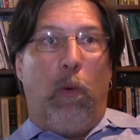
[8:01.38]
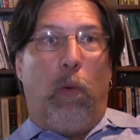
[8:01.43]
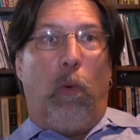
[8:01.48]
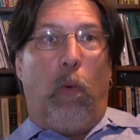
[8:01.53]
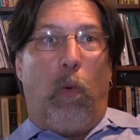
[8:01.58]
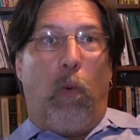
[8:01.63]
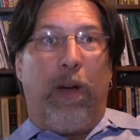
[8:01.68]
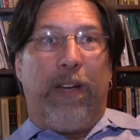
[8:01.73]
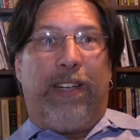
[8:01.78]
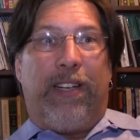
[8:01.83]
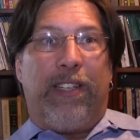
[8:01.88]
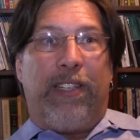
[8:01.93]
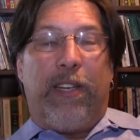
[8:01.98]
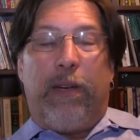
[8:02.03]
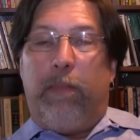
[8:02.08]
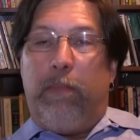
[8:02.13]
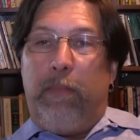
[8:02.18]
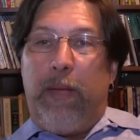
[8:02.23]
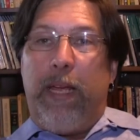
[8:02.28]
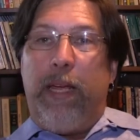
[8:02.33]
what does
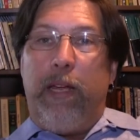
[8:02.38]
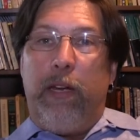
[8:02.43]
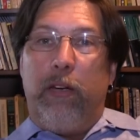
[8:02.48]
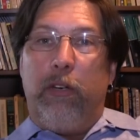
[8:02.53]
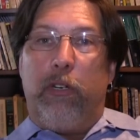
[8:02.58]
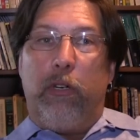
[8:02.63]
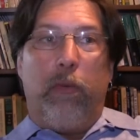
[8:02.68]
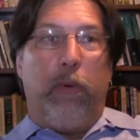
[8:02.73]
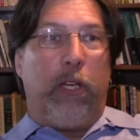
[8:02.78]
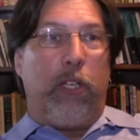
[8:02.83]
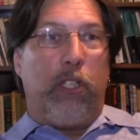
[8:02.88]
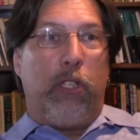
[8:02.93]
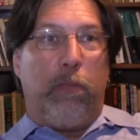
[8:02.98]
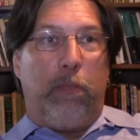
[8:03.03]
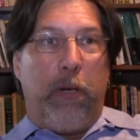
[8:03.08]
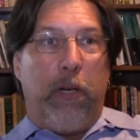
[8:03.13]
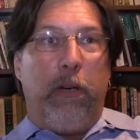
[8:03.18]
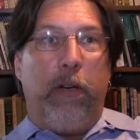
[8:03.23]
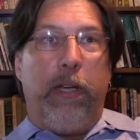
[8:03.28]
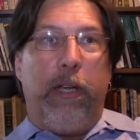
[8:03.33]
it mean to
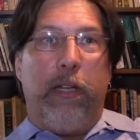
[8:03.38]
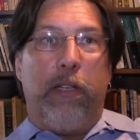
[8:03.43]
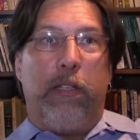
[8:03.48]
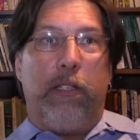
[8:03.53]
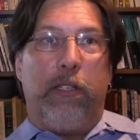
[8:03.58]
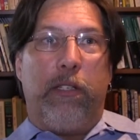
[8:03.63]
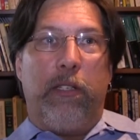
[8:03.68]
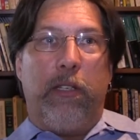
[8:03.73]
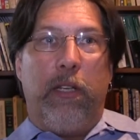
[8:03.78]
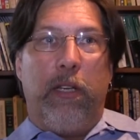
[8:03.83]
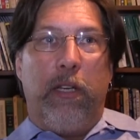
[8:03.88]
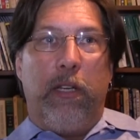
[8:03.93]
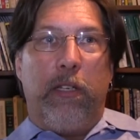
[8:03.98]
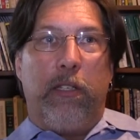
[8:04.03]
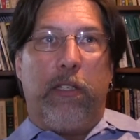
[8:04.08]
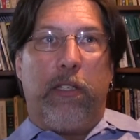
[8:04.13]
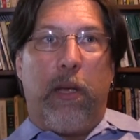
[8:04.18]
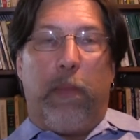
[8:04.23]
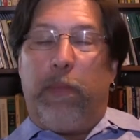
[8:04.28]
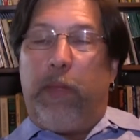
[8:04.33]
experience
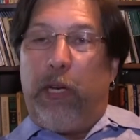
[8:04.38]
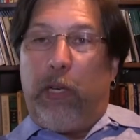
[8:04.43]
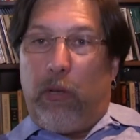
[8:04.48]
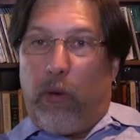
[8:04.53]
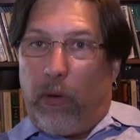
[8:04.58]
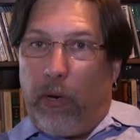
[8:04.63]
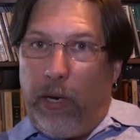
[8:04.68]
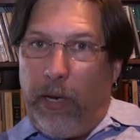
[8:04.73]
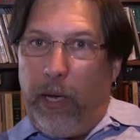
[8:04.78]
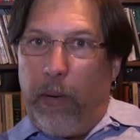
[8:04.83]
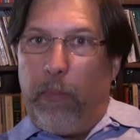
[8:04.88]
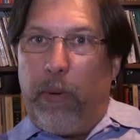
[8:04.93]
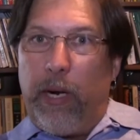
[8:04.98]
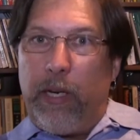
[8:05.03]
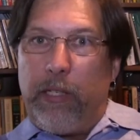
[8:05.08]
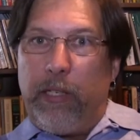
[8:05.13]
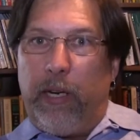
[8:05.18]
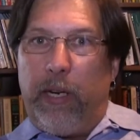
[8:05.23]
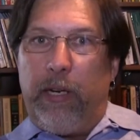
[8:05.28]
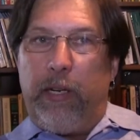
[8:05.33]
something totally
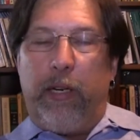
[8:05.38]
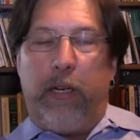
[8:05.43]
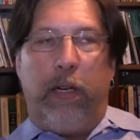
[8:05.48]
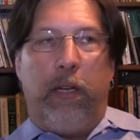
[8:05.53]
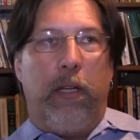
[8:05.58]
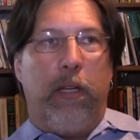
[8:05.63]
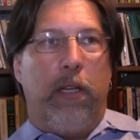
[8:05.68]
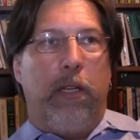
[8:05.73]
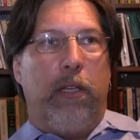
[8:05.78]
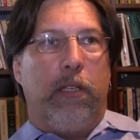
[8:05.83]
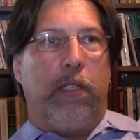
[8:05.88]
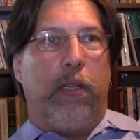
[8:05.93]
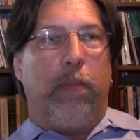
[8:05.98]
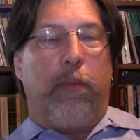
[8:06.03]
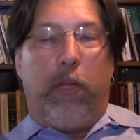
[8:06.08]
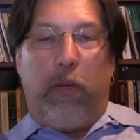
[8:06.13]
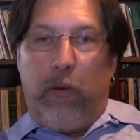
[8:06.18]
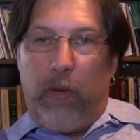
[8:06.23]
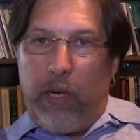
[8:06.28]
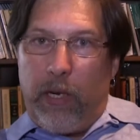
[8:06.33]
unprecedented,
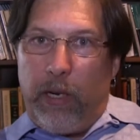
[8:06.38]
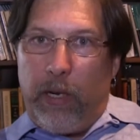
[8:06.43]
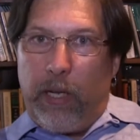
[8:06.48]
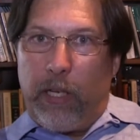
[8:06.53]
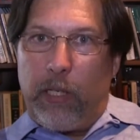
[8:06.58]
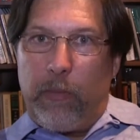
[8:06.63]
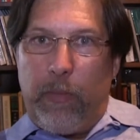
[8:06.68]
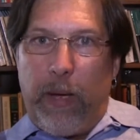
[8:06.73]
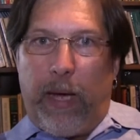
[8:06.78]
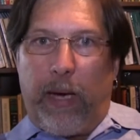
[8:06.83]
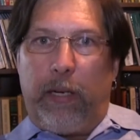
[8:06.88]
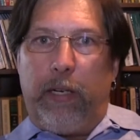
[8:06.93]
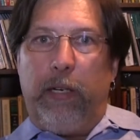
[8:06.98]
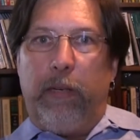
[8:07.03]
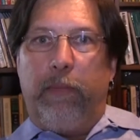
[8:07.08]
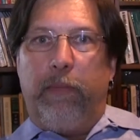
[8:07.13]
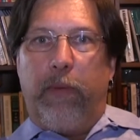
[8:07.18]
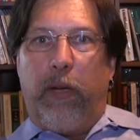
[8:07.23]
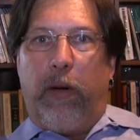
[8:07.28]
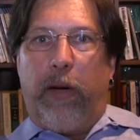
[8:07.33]
something you didn't expect.
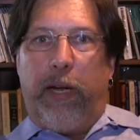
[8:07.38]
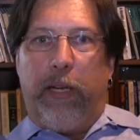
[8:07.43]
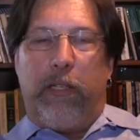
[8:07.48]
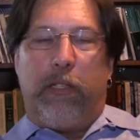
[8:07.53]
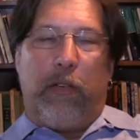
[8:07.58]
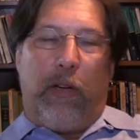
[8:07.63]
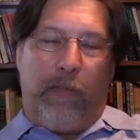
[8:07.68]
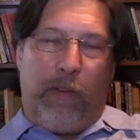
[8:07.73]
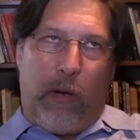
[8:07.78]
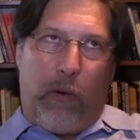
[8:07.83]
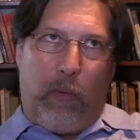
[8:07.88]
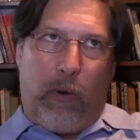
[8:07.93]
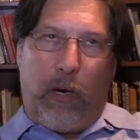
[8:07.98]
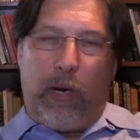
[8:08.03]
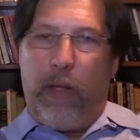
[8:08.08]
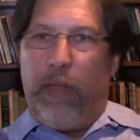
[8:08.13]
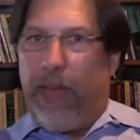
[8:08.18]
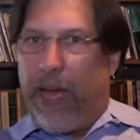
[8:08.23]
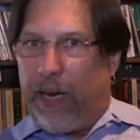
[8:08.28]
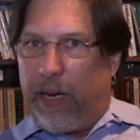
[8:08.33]
All right, so I've done
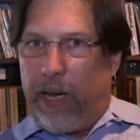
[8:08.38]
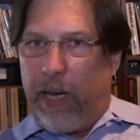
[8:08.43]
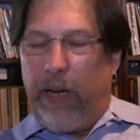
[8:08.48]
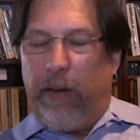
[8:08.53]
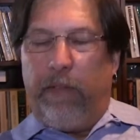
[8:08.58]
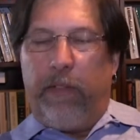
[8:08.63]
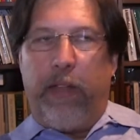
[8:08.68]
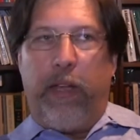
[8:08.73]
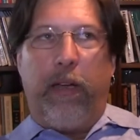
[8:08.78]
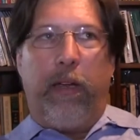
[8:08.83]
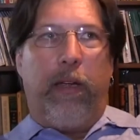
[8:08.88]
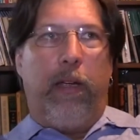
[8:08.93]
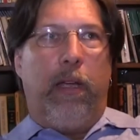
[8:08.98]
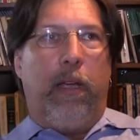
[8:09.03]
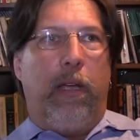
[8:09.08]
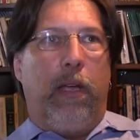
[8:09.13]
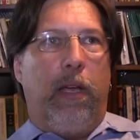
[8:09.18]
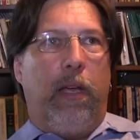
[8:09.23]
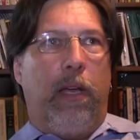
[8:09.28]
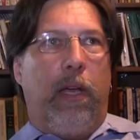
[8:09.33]
work on that kind of thing.
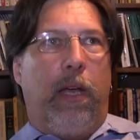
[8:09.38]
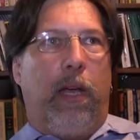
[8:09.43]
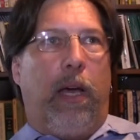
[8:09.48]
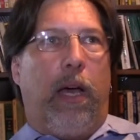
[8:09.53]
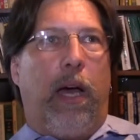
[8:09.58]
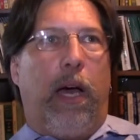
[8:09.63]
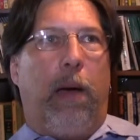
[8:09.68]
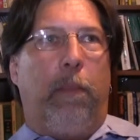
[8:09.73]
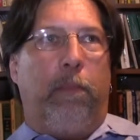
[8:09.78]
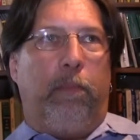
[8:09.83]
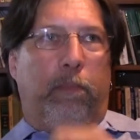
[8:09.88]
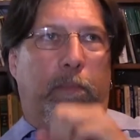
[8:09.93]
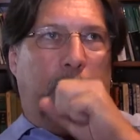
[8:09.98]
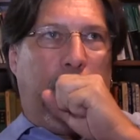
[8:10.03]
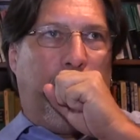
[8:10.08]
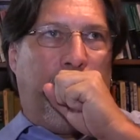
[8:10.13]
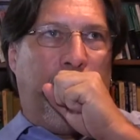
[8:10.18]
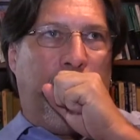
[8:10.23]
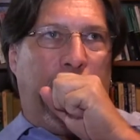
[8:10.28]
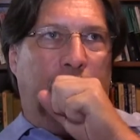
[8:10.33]

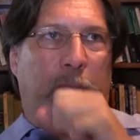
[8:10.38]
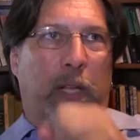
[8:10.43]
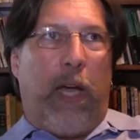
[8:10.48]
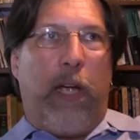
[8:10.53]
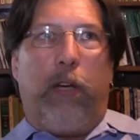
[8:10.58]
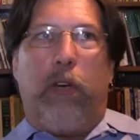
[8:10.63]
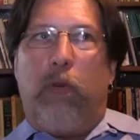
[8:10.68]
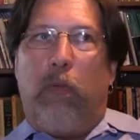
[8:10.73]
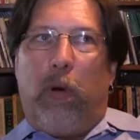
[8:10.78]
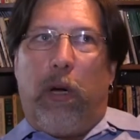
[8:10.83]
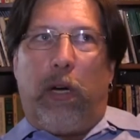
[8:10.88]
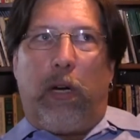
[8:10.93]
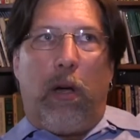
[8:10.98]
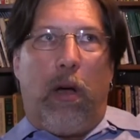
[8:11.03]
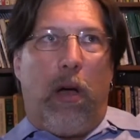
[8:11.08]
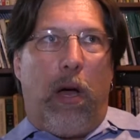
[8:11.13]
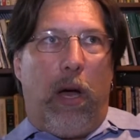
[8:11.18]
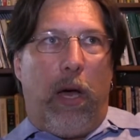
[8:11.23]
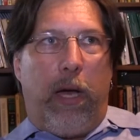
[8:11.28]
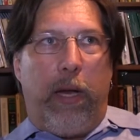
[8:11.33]
I do work
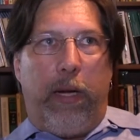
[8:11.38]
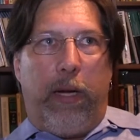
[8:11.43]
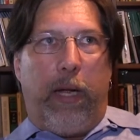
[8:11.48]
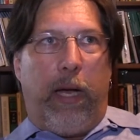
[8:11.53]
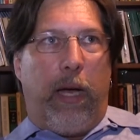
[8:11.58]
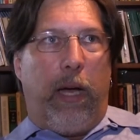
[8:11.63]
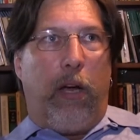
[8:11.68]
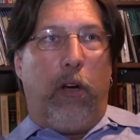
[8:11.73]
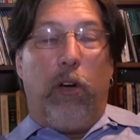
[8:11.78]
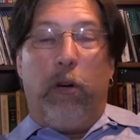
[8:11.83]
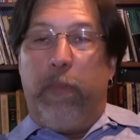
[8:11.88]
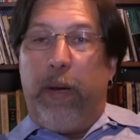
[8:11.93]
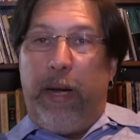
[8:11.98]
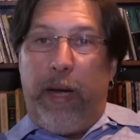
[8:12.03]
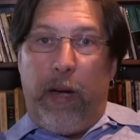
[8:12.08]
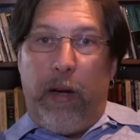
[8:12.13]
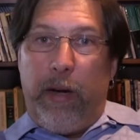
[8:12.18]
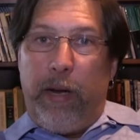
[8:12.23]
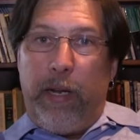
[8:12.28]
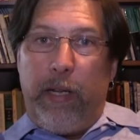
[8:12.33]
on urban
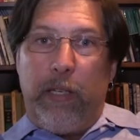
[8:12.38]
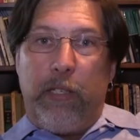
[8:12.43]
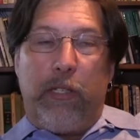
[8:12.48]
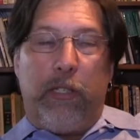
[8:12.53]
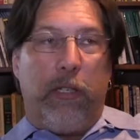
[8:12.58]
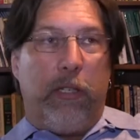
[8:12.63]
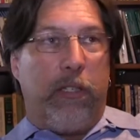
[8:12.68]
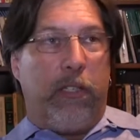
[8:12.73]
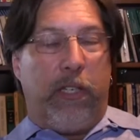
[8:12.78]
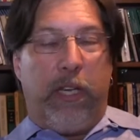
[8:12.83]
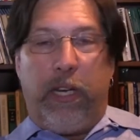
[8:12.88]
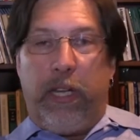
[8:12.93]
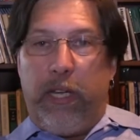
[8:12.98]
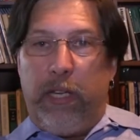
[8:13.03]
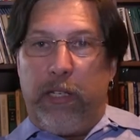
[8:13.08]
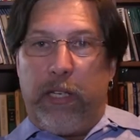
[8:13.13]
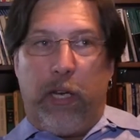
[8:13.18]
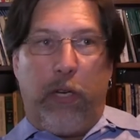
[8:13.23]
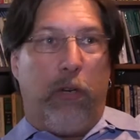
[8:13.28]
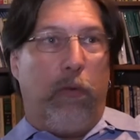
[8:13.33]
areas,
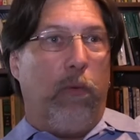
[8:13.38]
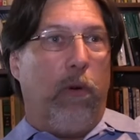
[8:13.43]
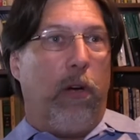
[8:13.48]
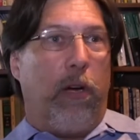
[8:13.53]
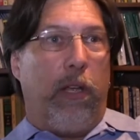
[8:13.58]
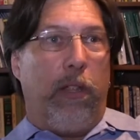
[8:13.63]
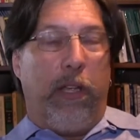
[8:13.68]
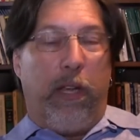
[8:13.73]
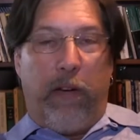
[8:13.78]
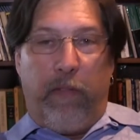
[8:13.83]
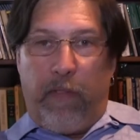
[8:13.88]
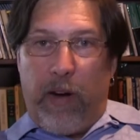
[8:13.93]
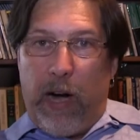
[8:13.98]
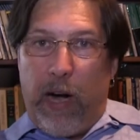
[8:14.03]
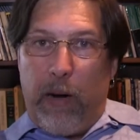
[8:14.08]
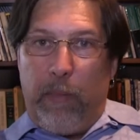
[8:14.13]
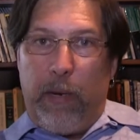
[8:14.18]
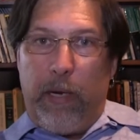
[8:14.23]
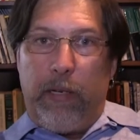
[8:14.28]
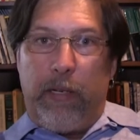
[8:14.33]
cities. I do work on the
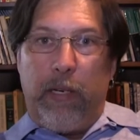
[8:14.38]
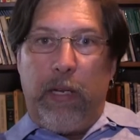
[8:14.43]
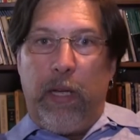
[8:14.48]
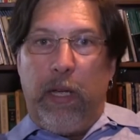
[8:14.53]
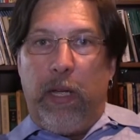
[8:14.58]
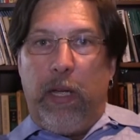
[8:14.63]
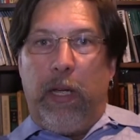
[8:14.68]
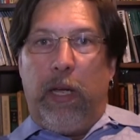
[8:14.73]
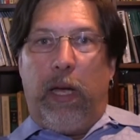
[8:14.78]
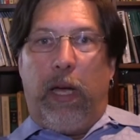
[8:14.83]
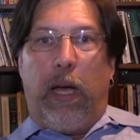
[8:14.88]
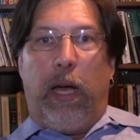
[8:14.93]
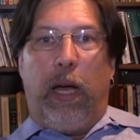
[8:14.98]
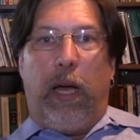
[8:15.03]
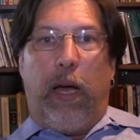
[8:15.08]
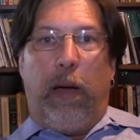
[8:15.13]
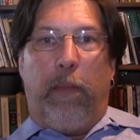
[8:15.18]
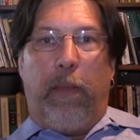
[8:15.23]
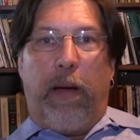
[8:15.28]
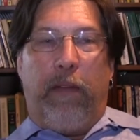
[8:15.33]
environment.
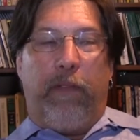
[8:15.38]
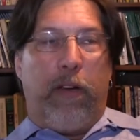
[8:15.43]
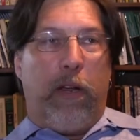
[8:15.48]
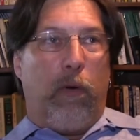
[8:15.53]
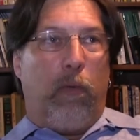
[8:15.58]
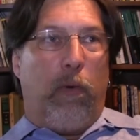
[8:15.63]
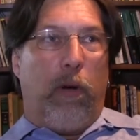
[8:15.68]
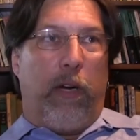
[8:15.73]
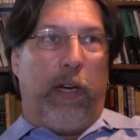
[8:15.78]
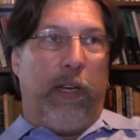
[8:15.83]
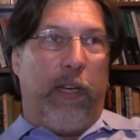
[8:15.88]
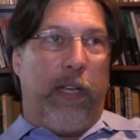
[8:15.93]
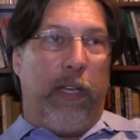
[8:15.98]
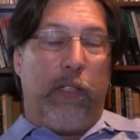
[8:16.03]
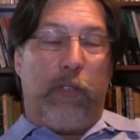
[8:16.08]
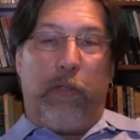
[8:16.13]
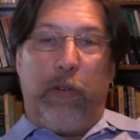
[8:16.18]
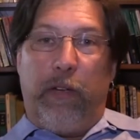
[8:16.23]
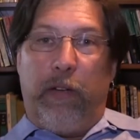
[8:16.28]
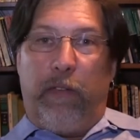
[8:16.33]
I've done work in
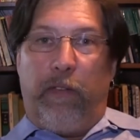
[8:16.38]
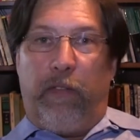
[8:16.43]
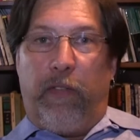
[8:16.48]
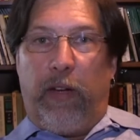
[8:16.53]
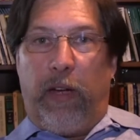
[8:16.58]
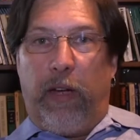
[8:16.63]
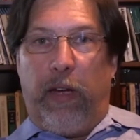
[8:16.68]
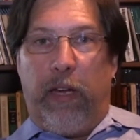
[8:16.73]
history of